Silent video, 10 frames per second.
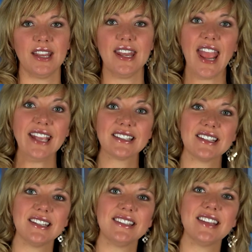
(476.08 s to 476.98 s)

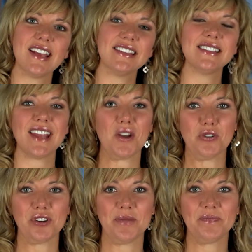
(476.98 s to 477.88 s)
Next, test it
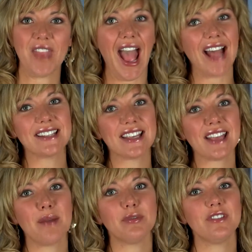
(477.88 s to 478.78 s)
out. Ask a
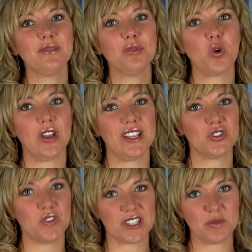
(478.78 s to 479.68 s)
couple of employees
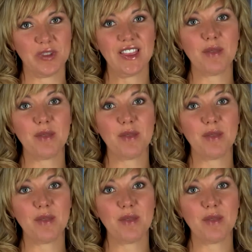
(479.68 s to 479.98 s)
to explain